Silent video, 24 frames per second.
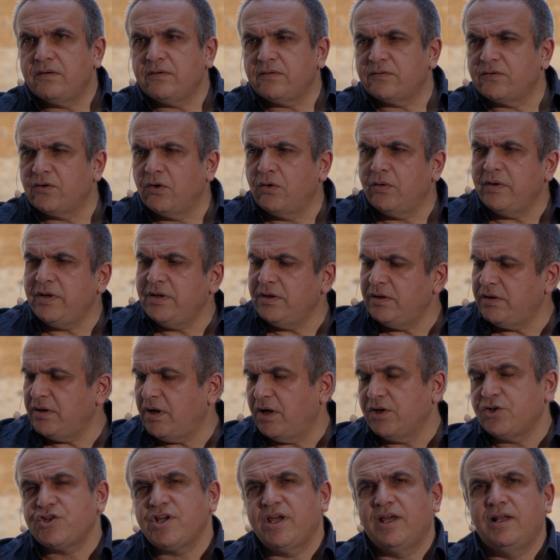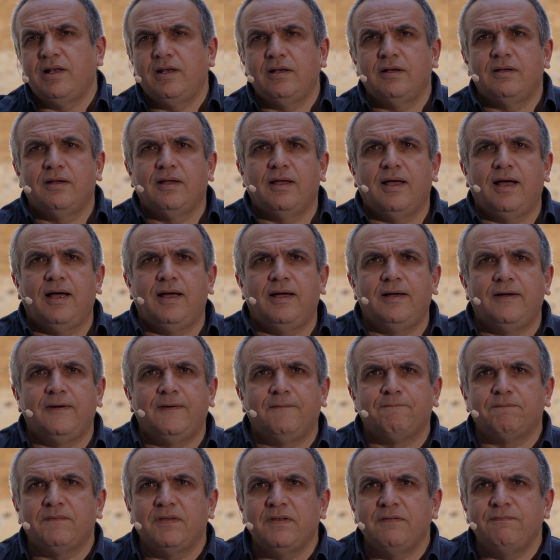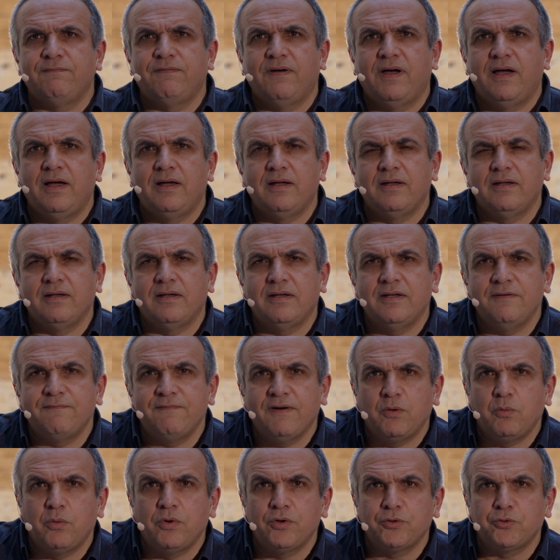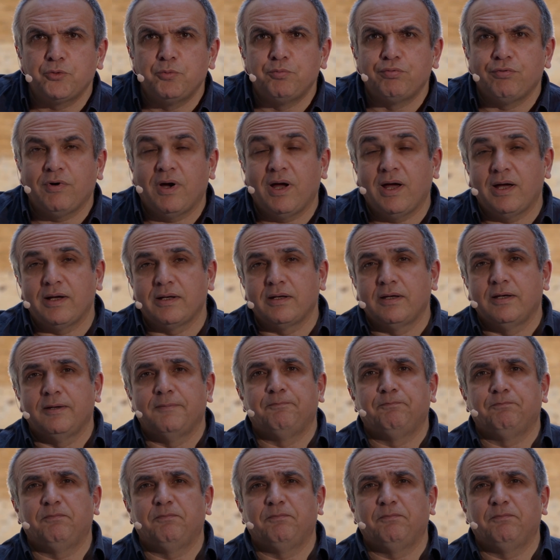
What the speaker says: So in a nutshell, if I were to brag,